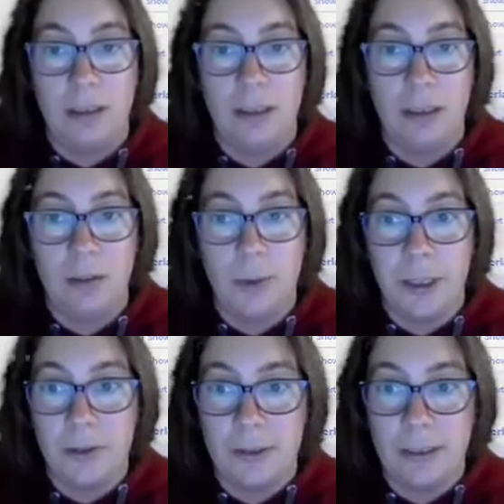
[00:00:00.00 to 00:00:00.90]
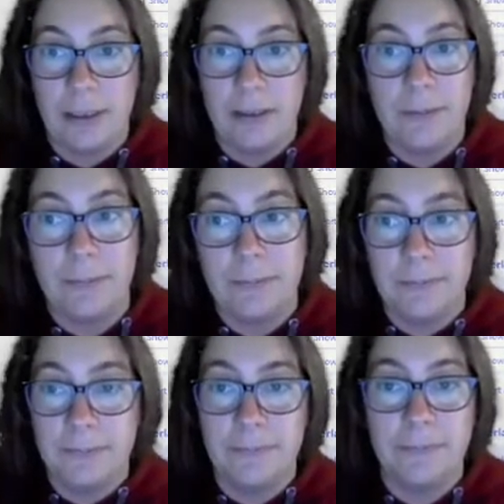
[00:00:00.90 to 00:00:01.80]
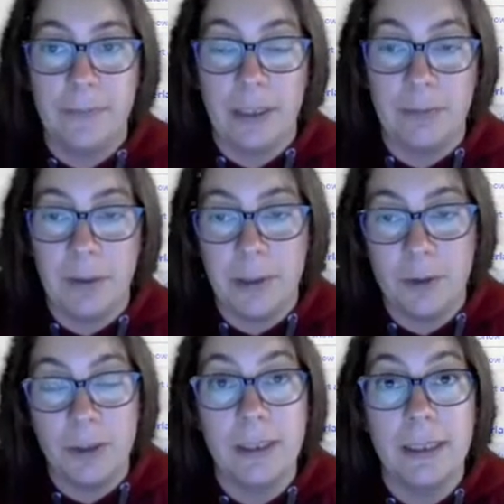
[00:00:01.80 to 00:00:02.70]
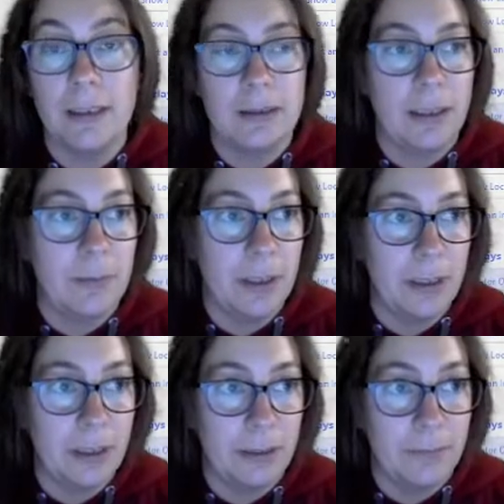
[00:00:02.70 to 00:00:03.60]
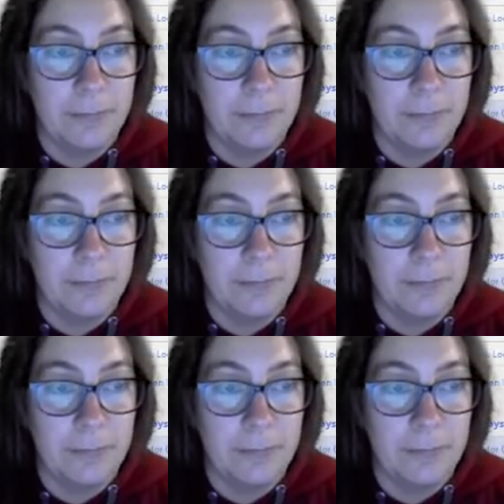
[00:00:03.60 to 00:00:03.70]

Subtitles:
at what it looks like. And maybe do the little timeline thing.